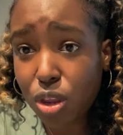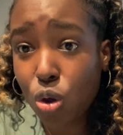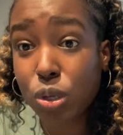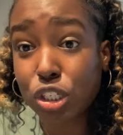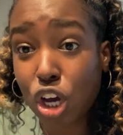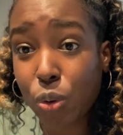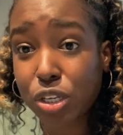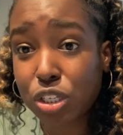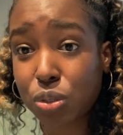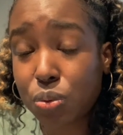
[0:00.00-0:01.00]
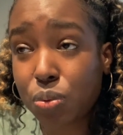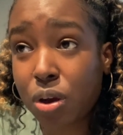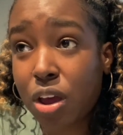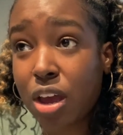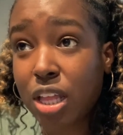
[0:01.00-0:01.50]
was go into
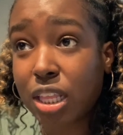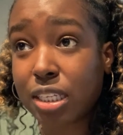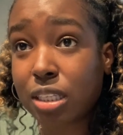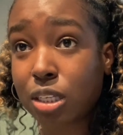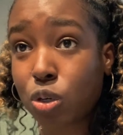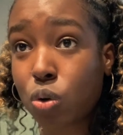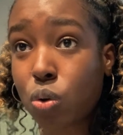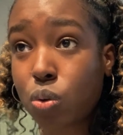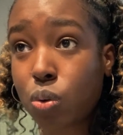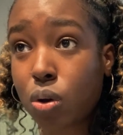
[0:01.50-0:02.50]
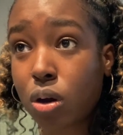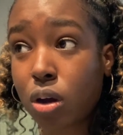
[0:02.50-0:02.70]
this little